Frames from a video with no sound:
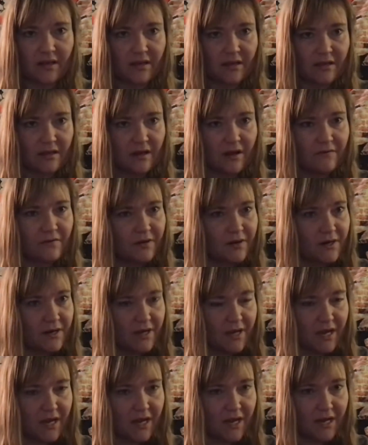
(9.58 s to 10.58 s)
covered
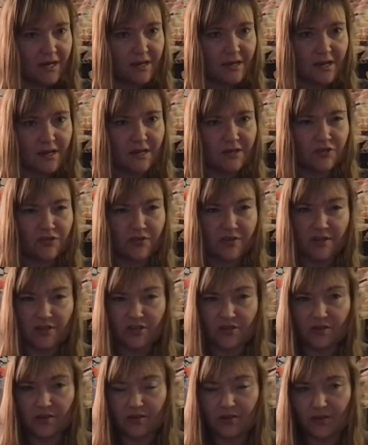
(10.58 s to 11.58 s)
in a
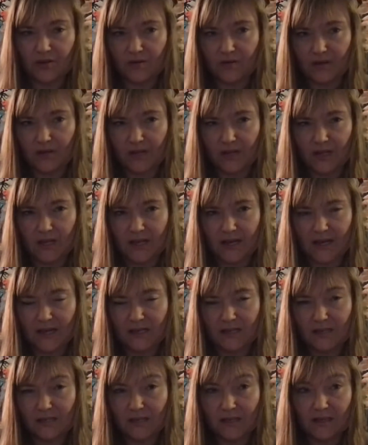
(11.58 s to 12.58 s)
traditional yoga
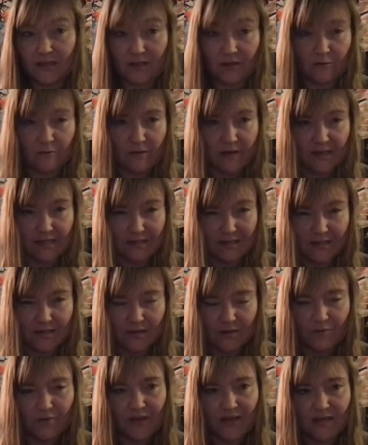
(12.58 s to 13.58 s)
class in the US,
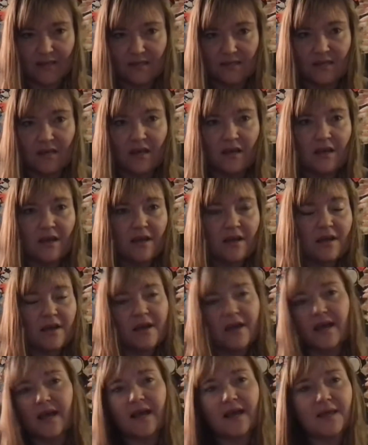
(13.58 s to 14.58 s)
anyways.
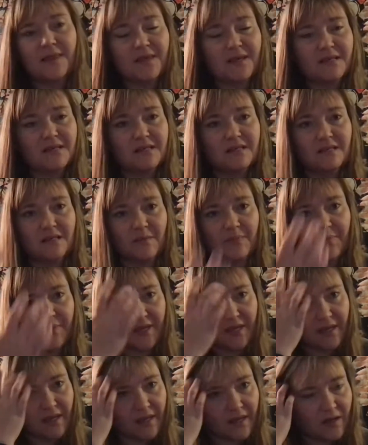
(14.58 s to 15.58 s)
And this is
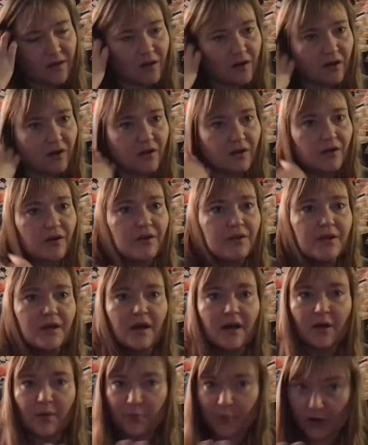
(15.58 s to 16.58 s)
something called
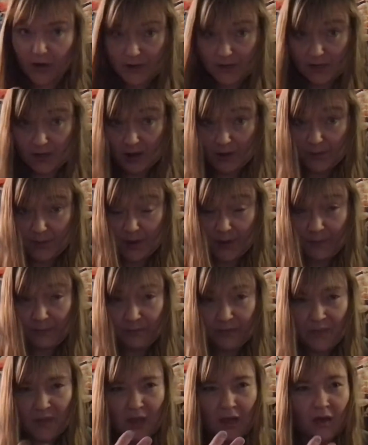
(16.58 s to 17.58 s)
pranayama,
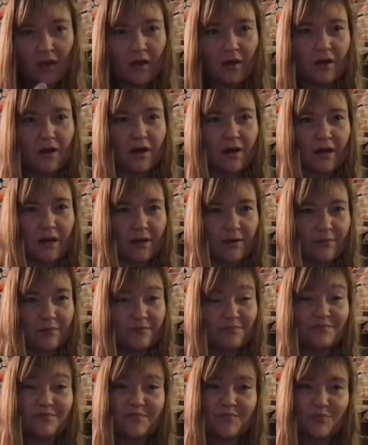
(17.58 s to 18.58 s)
uh,
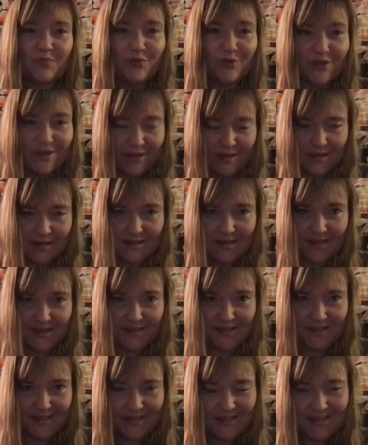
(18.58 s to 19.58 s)
breathing
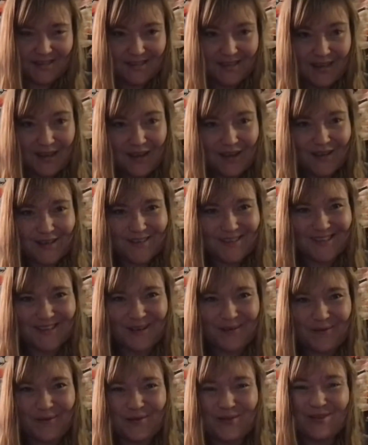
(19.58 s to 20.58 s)
techniques.
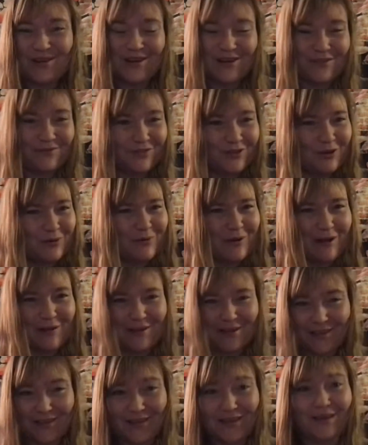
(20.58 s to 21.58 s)
So, a lot of you are
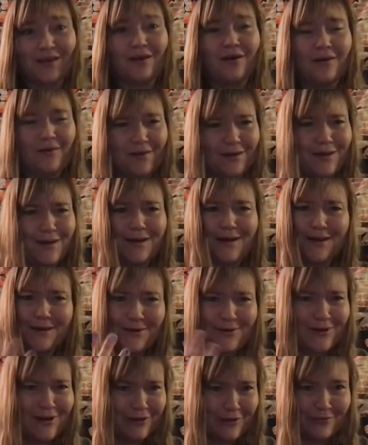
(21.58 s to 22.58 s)
probably thinking, oh, yeah, I
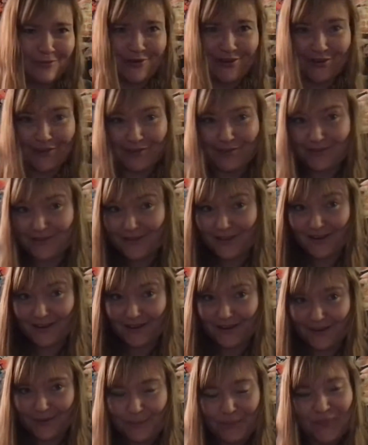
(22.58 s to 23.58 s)
know how to breathe,
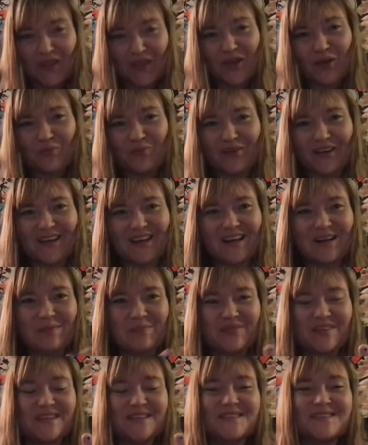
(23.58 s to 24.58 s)
duh. But
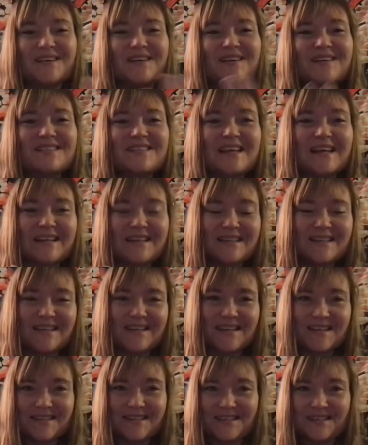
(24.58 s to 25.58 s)
these are
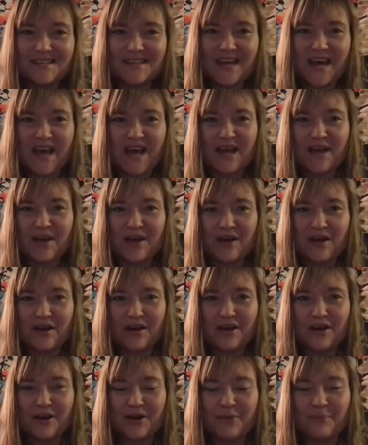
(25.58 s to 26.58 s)
techniques that
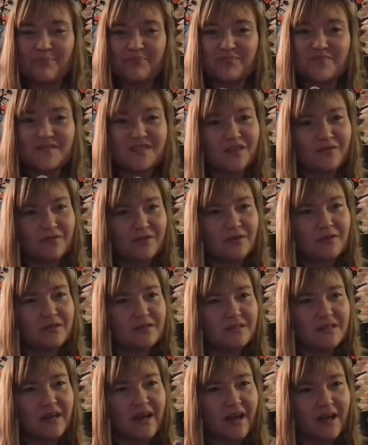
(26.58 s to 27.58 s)
are different
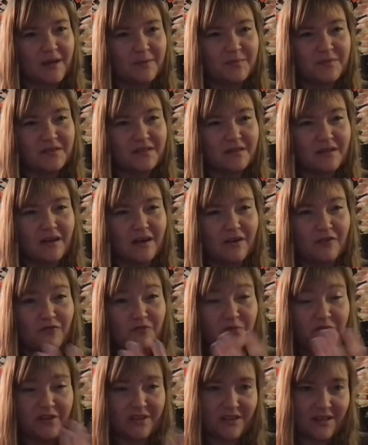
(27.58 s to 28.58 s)
types of
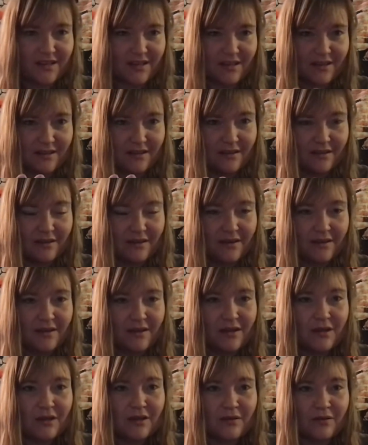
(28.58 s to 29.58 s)
breathing,
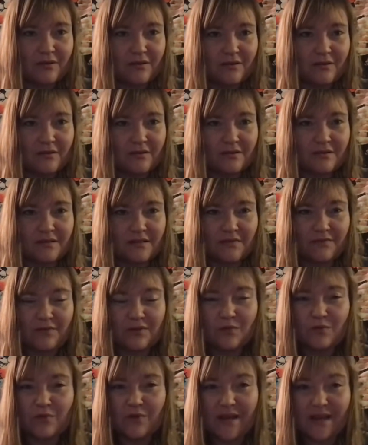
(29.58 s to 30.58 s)

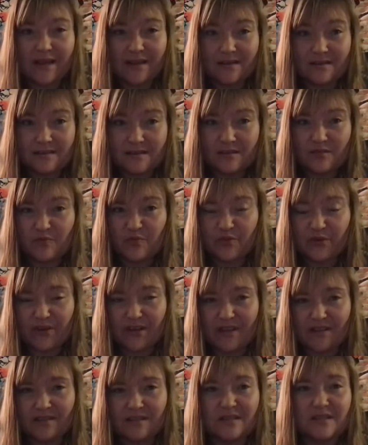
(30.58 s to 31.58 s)
different ways to
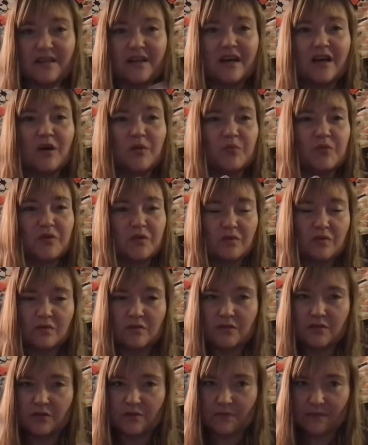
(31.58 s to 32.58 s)
breathe to help you
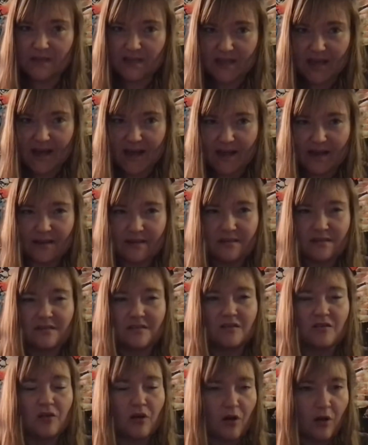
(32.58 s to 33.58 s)
to relax, to
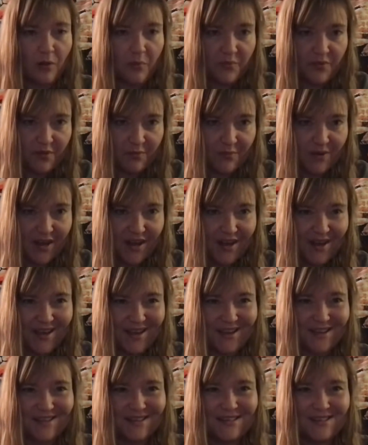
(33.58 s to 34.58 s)
calm the
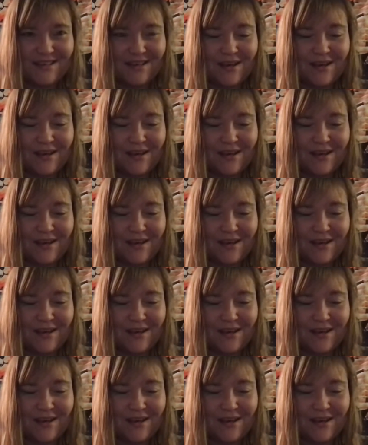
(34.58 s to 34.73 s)
mind.